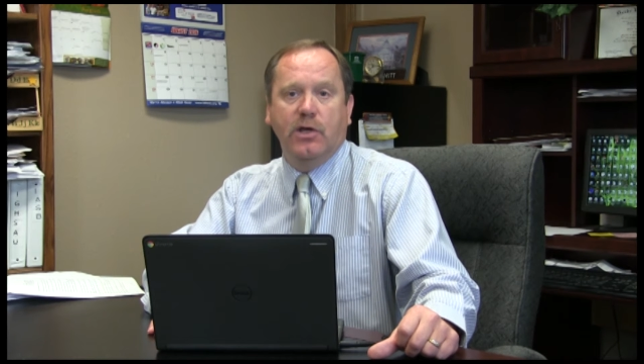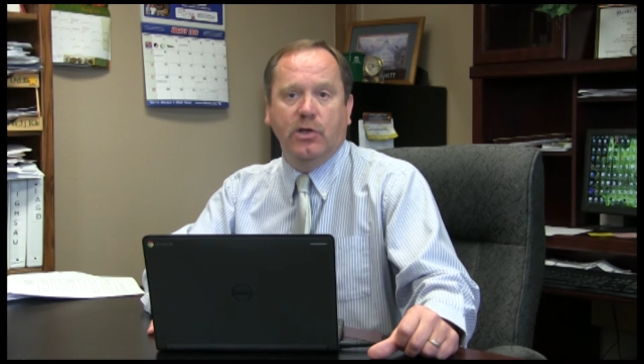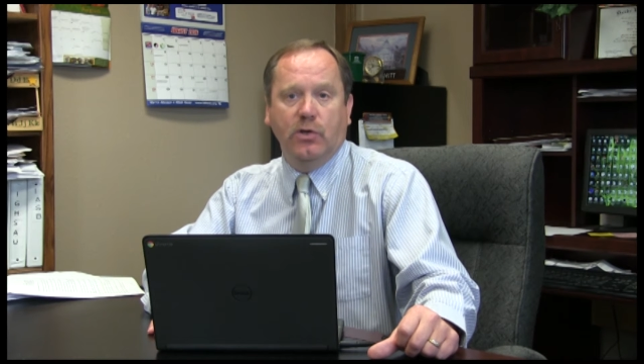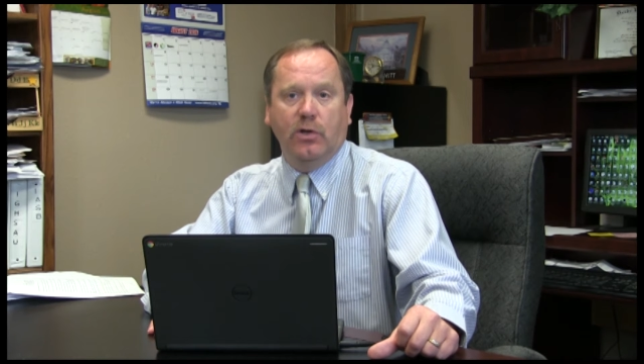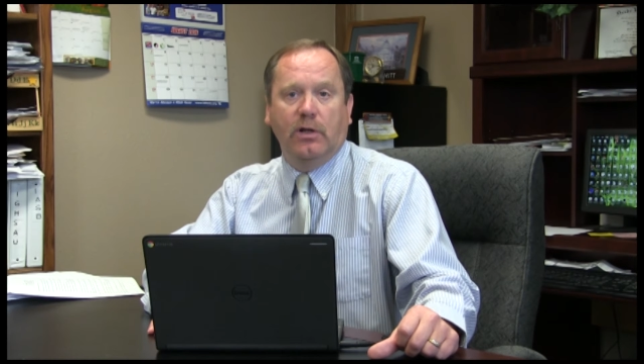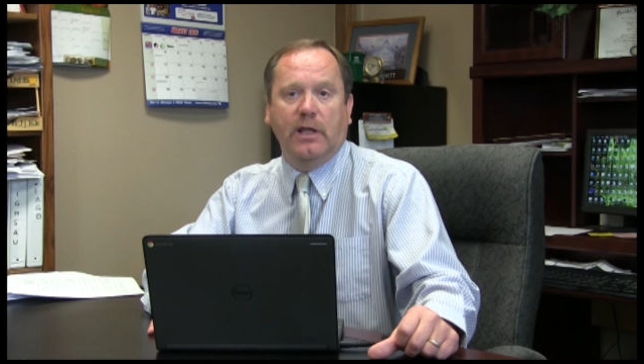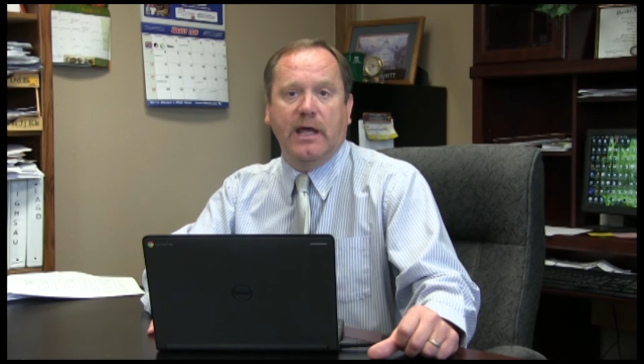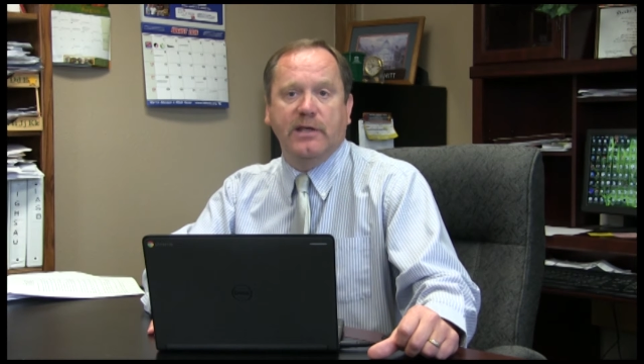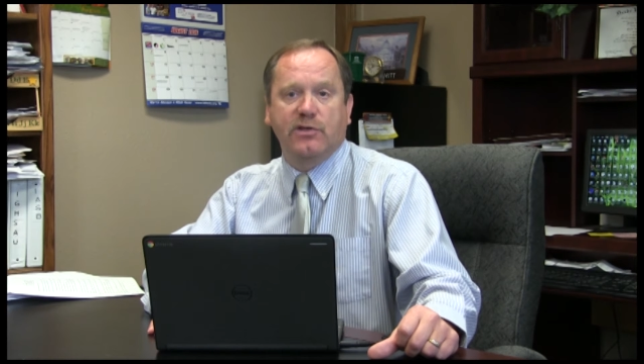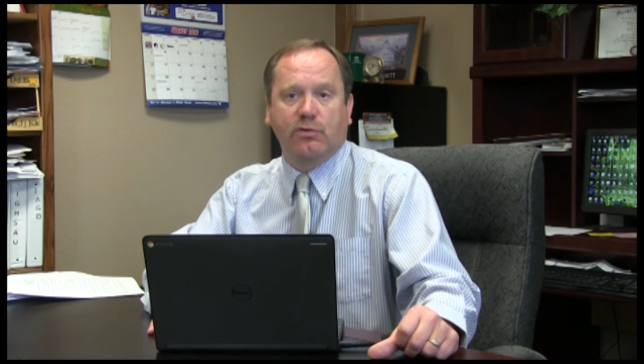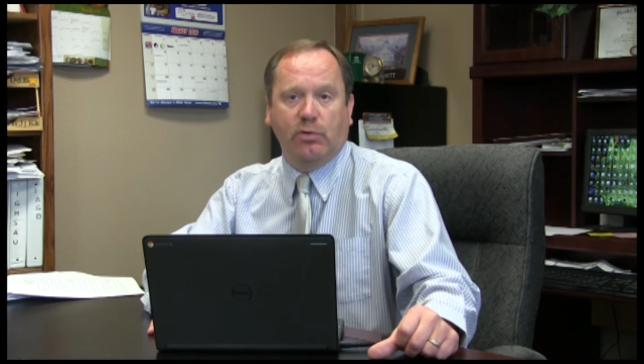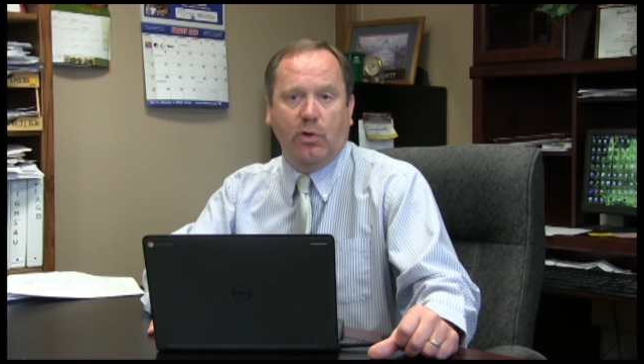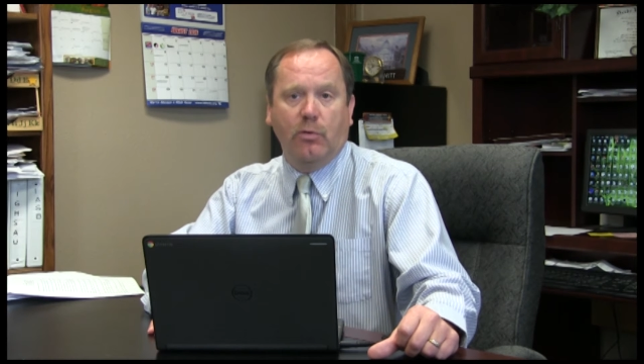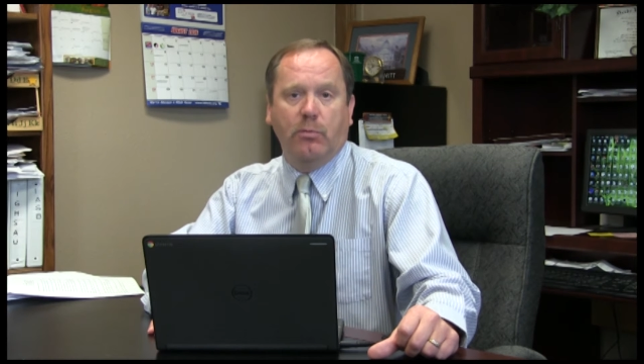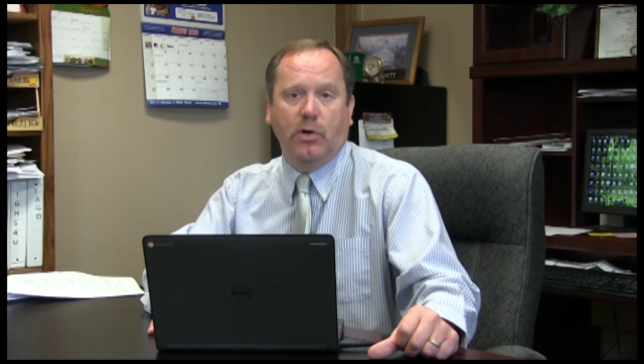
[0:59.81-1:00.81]
utilize
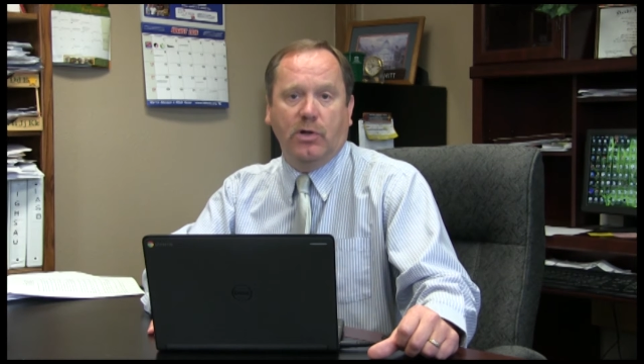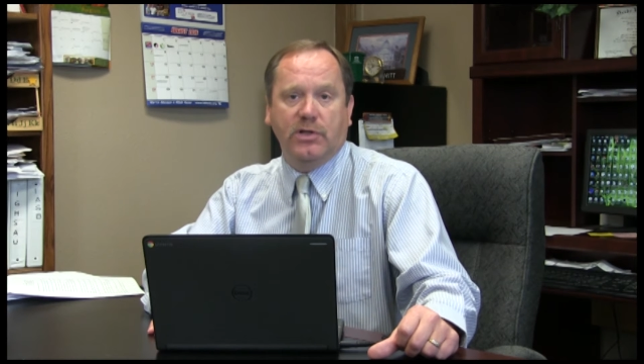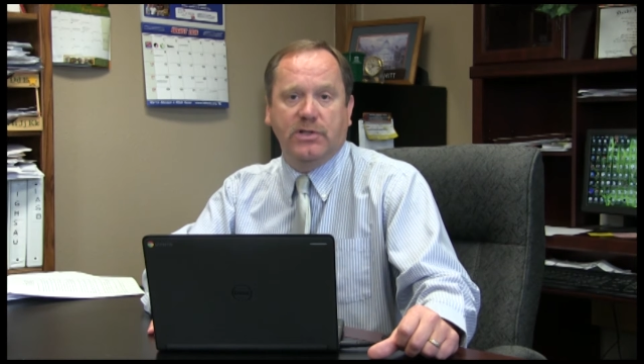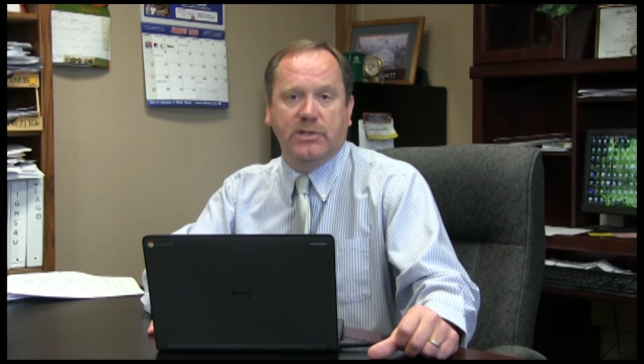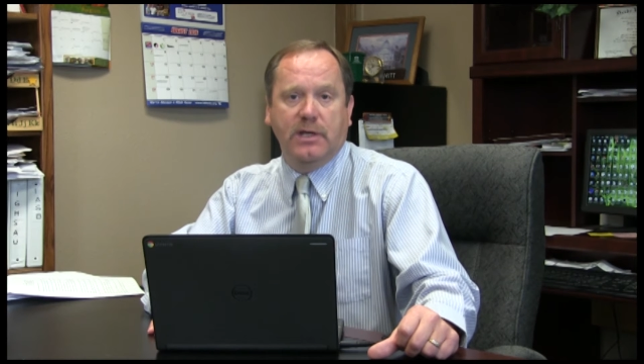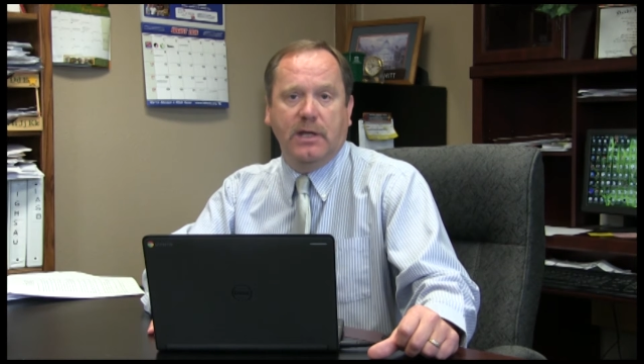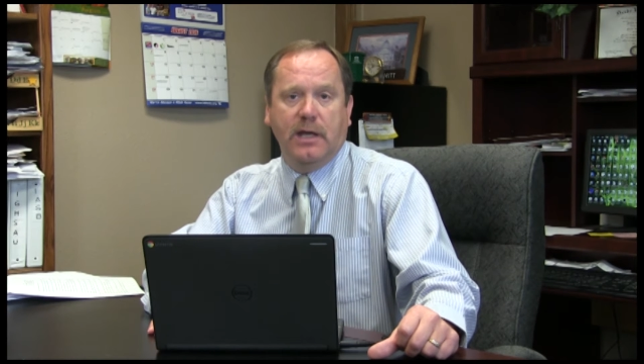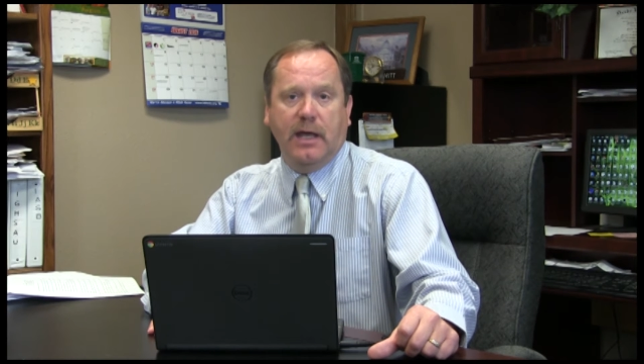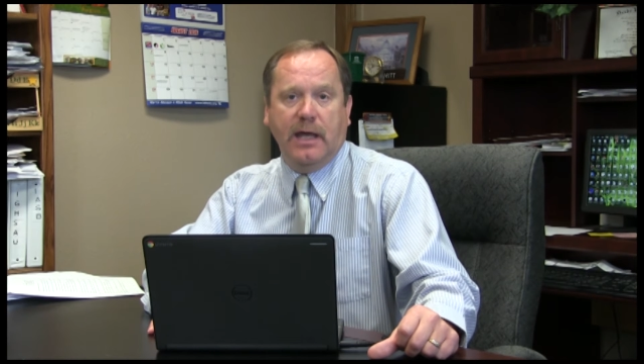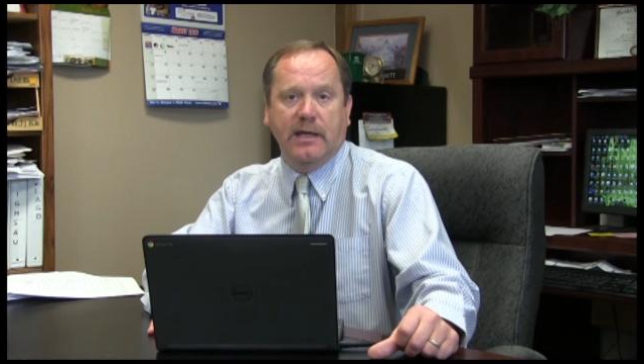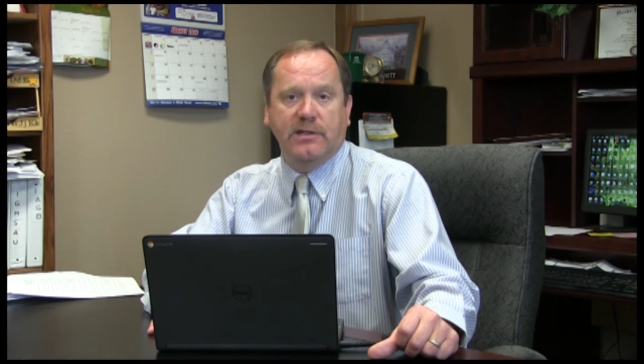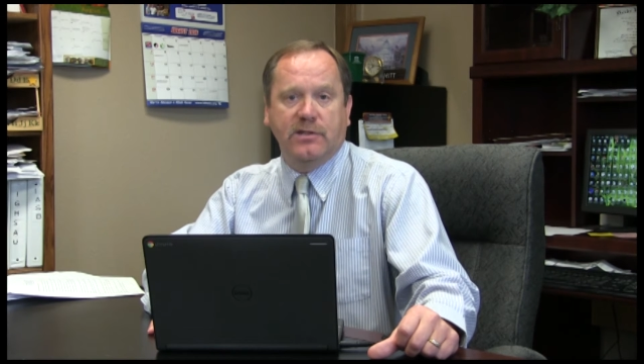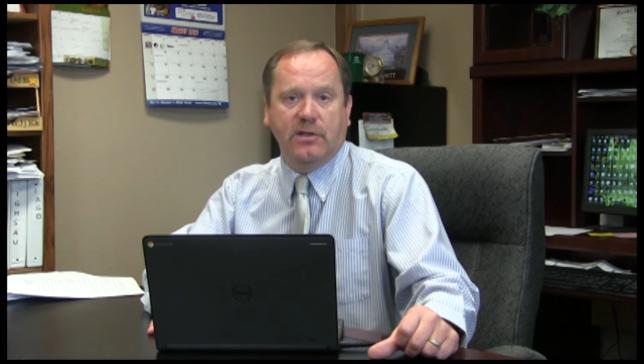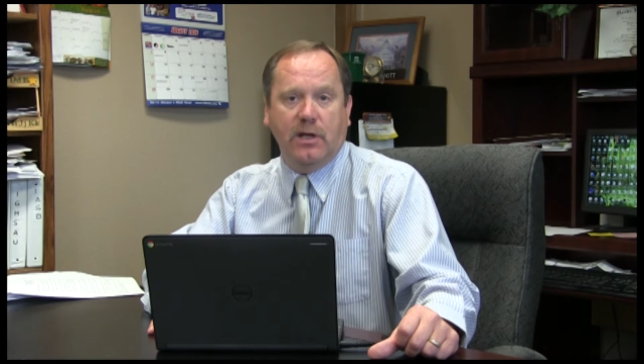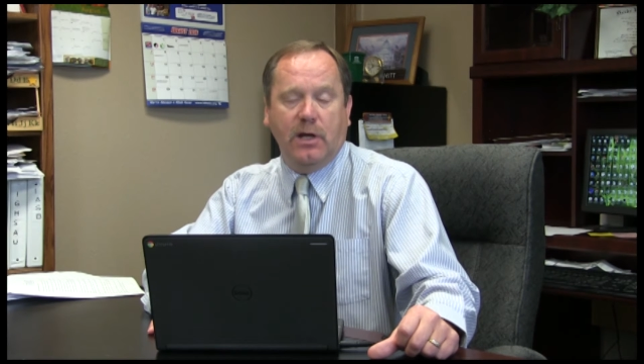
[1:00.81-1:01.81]
Chromebooks
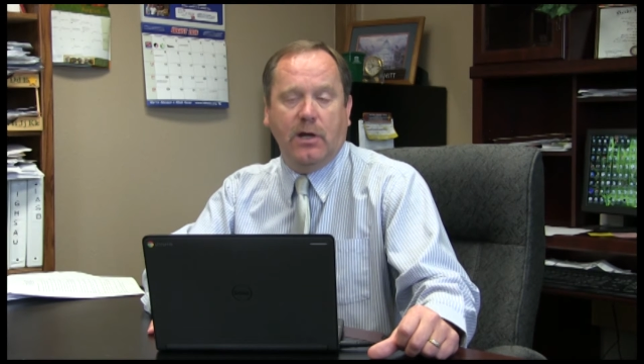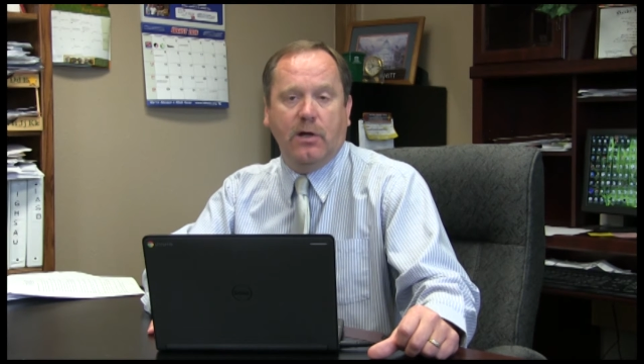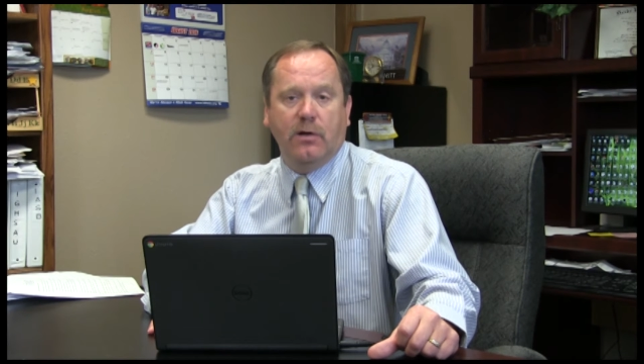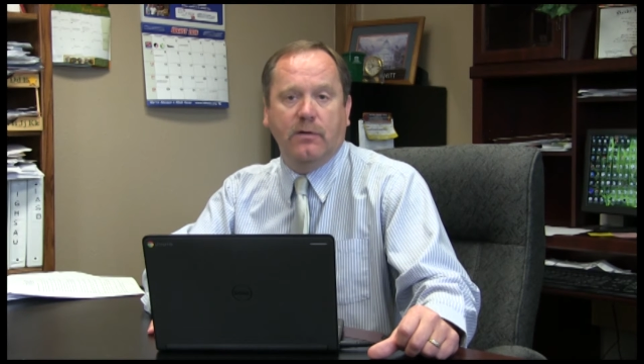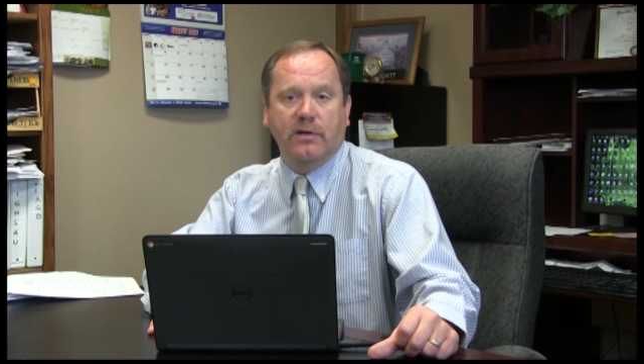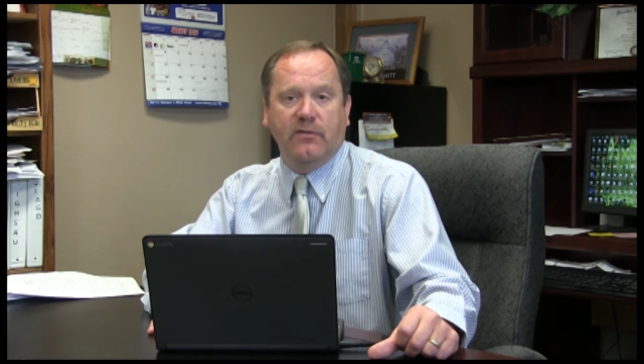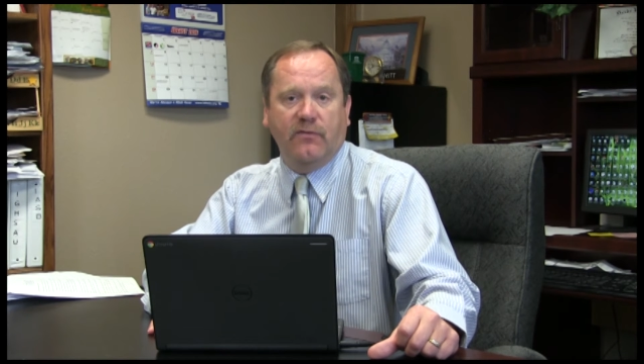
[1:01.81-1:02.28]
as their